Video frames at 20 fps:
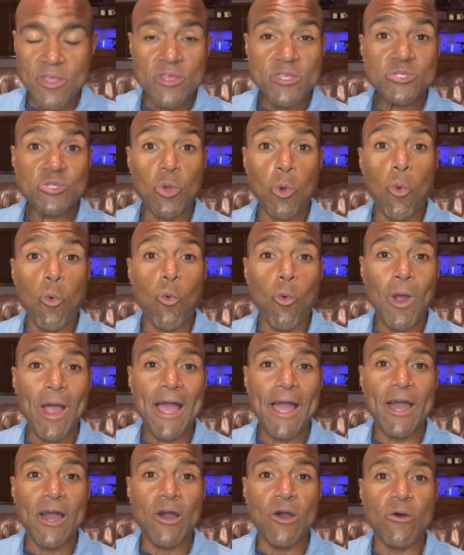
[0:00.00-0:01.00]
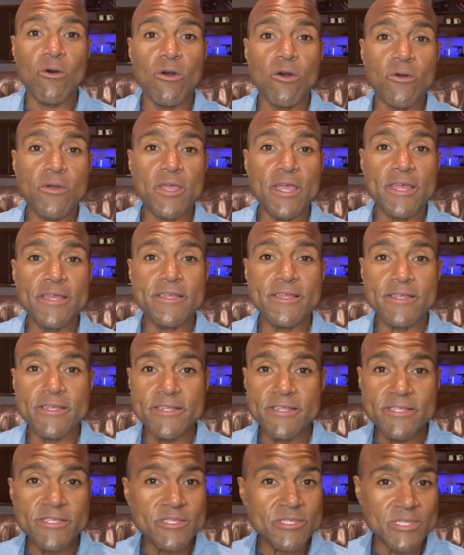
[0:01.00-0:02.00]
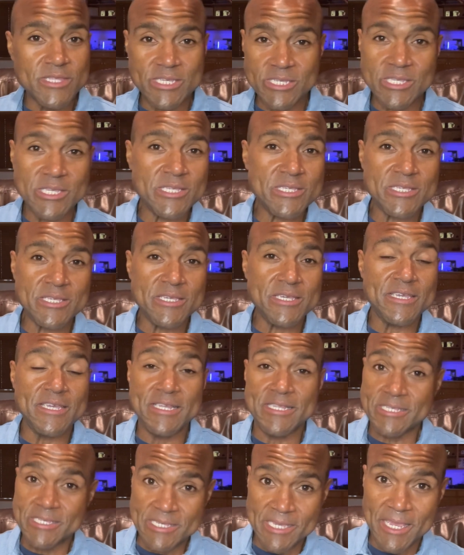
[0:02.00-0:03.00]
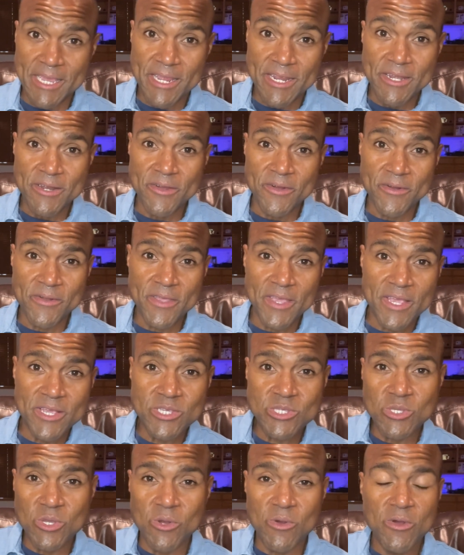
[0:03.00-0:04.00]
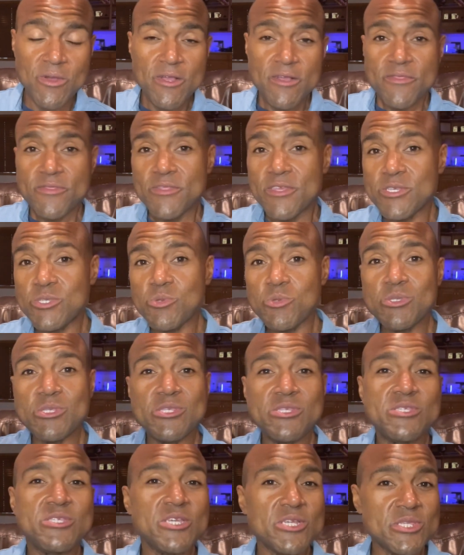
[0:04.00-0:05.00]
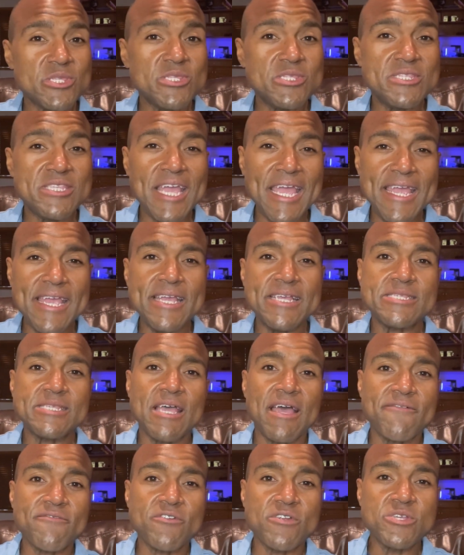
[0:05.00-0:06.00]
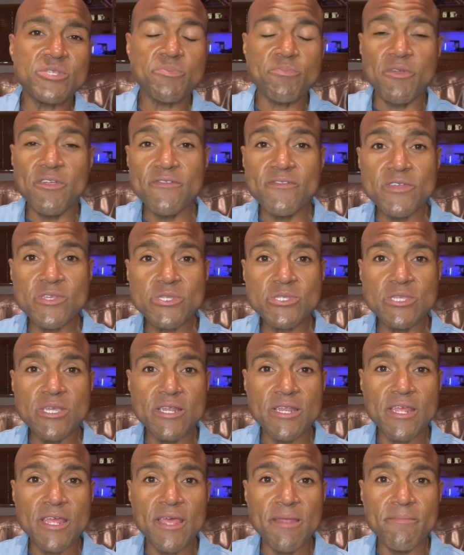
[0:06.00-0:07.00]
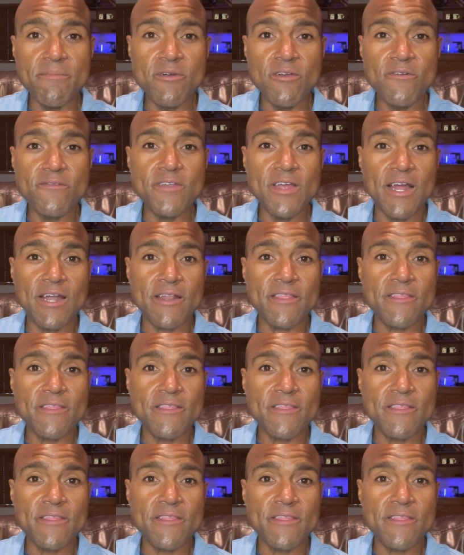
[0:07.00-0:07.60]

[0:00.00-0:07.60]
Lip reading: So, wow, okay, this is insane, okay? So this was just days after his previous tenant had moved out